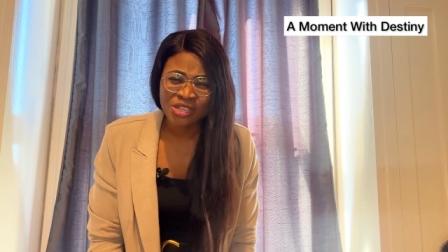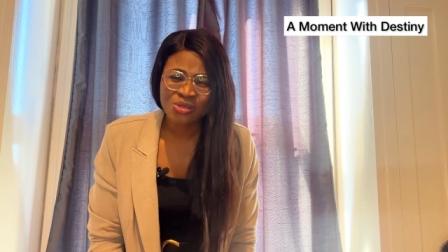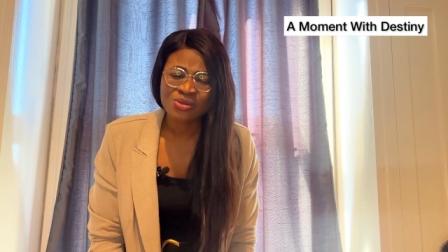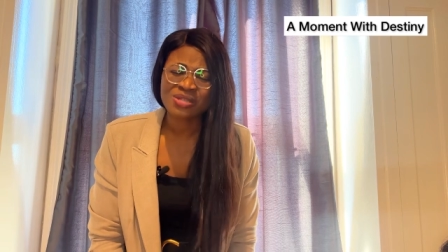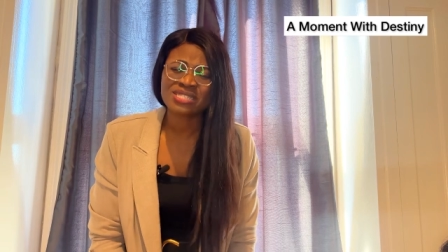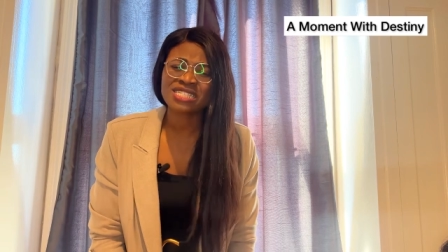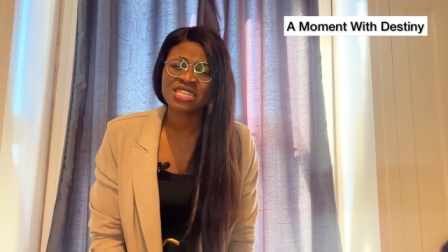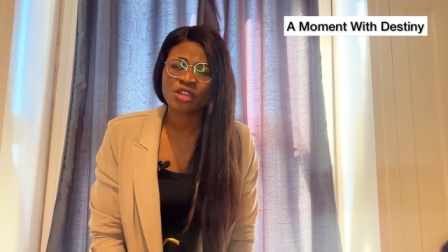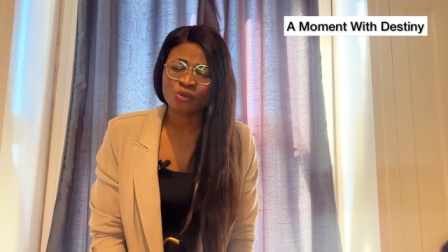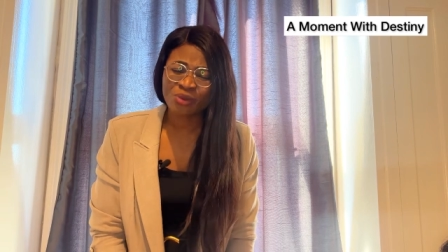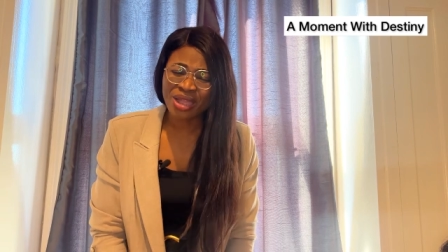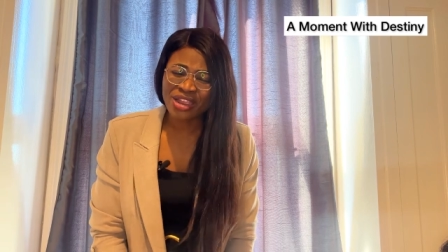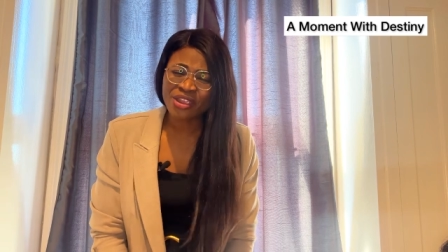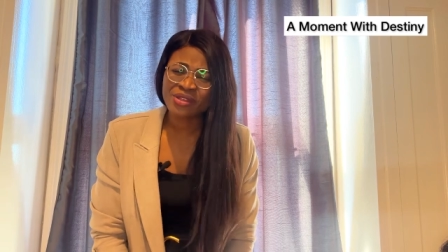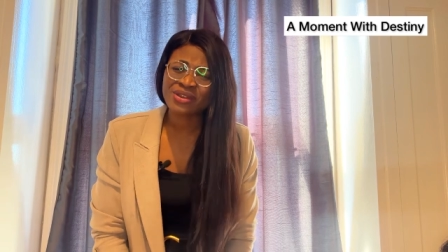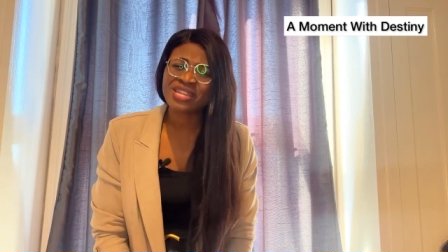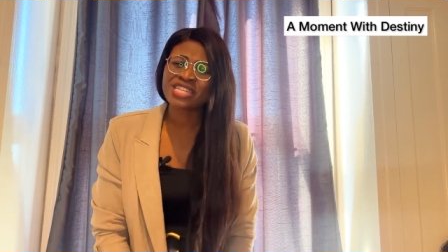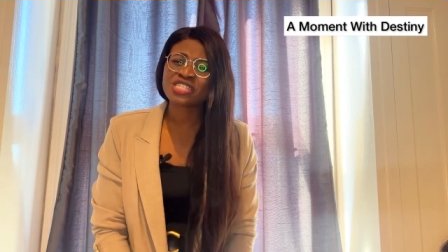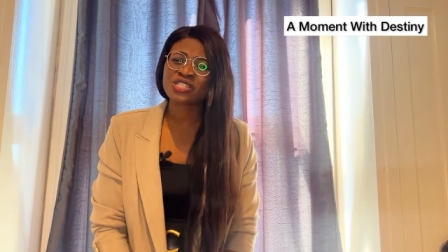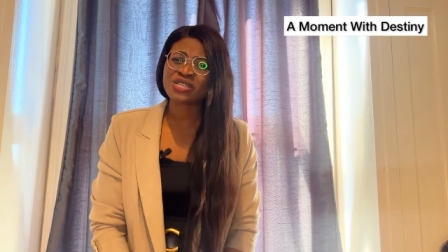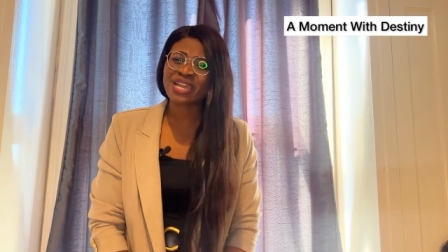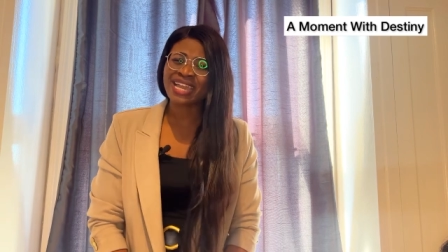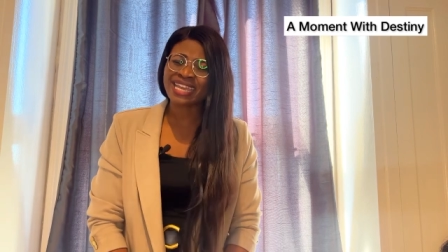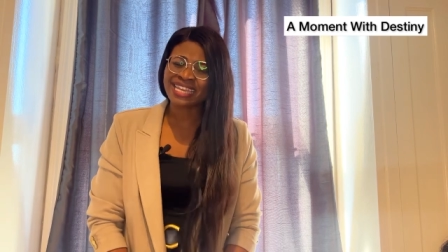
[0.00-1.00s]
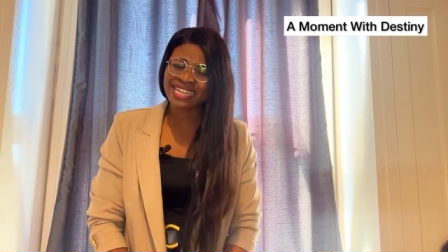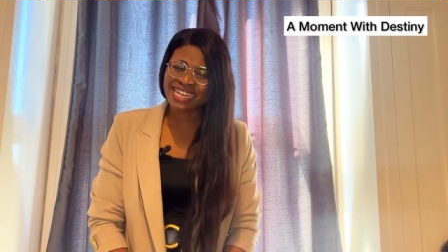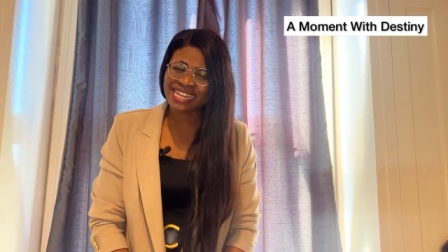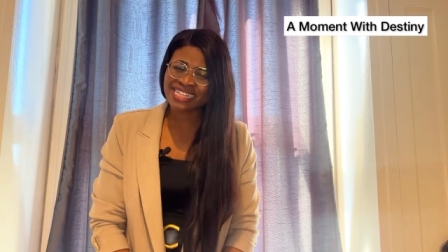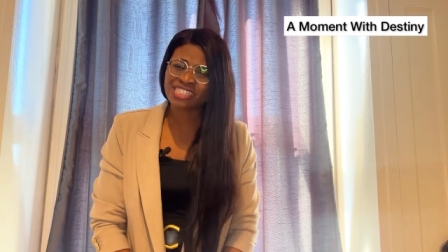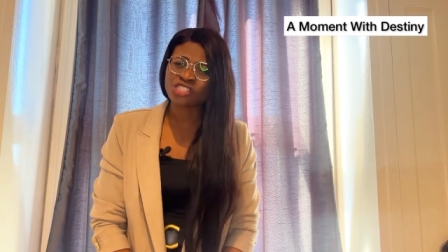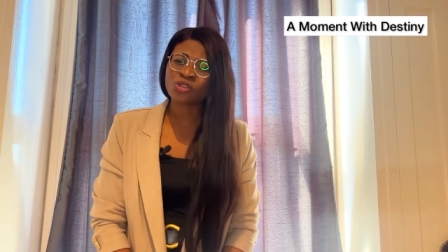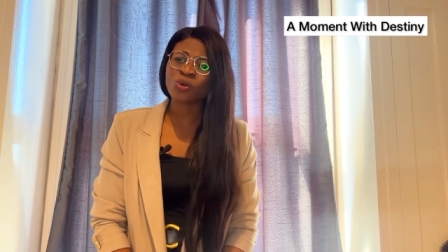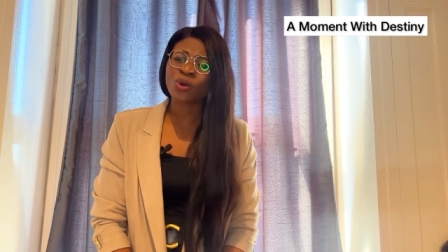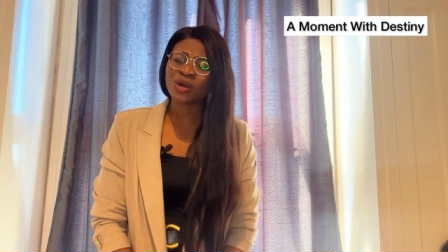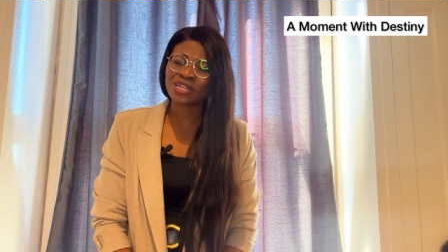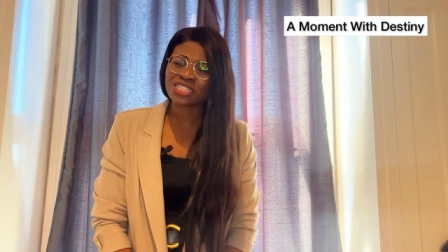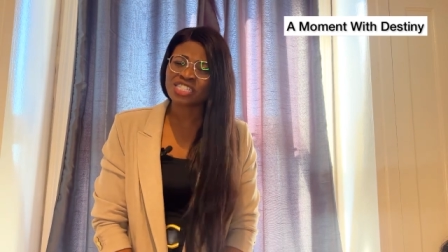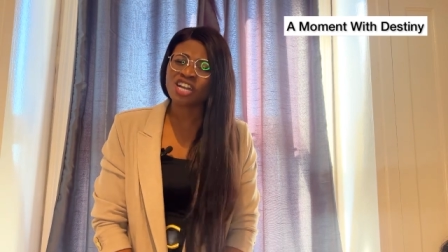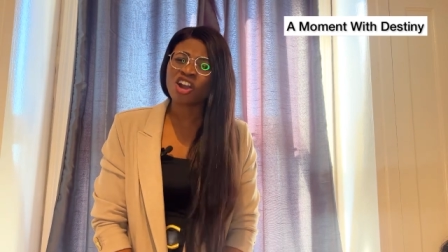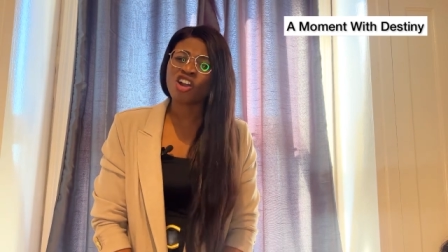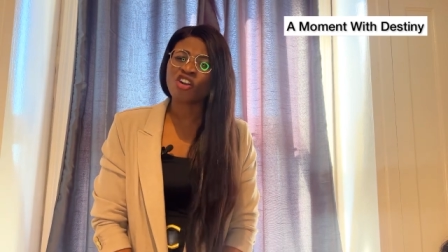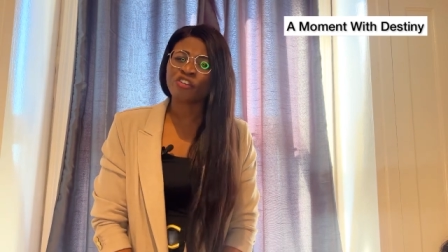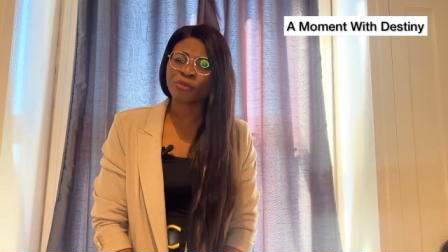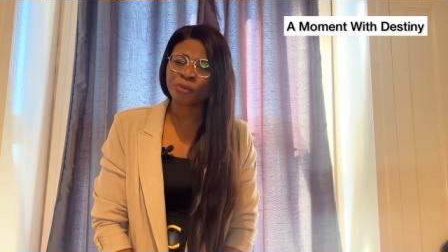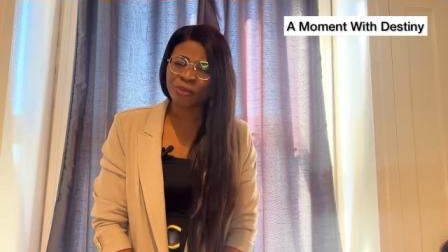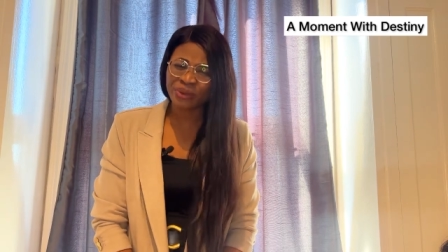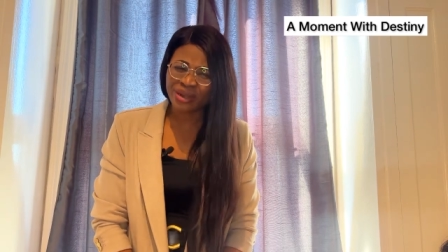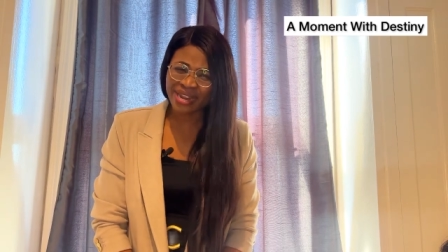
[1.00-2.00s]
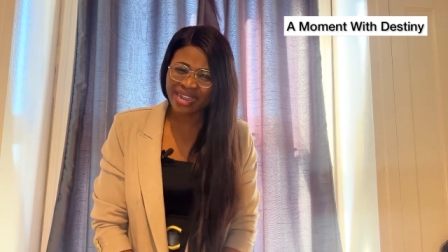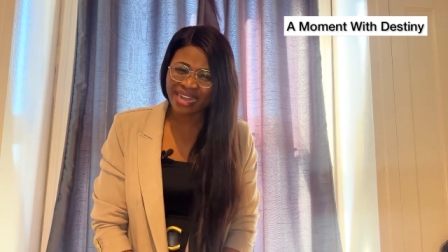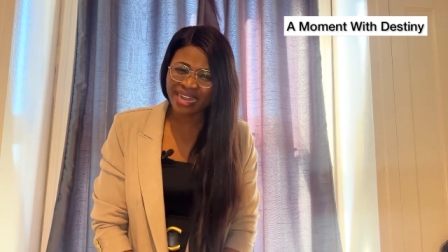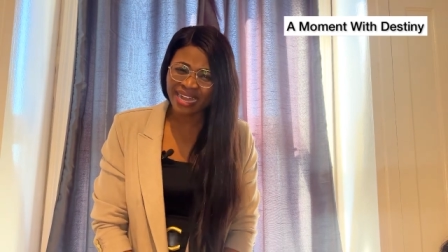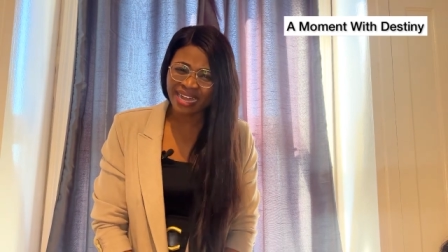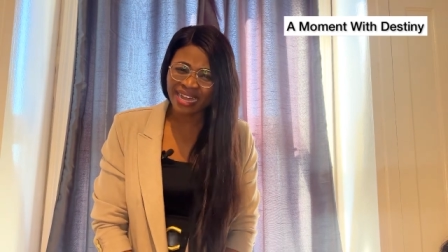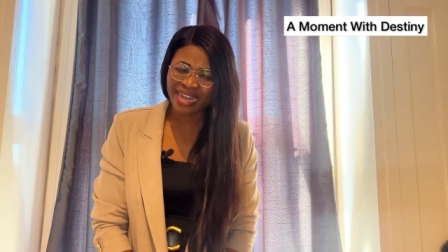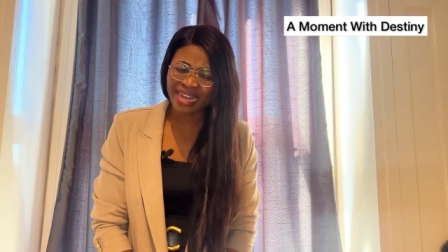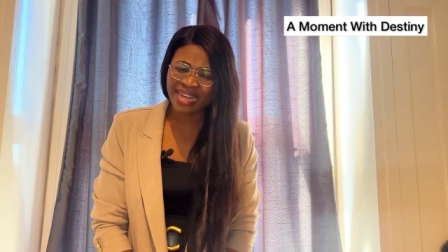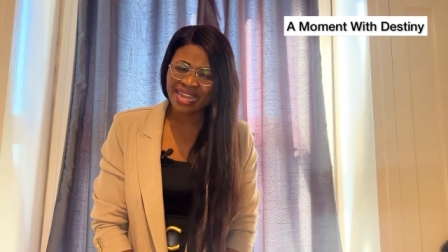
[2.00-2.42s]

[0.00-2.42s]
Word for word: You see why you need to engage the altar of prayer.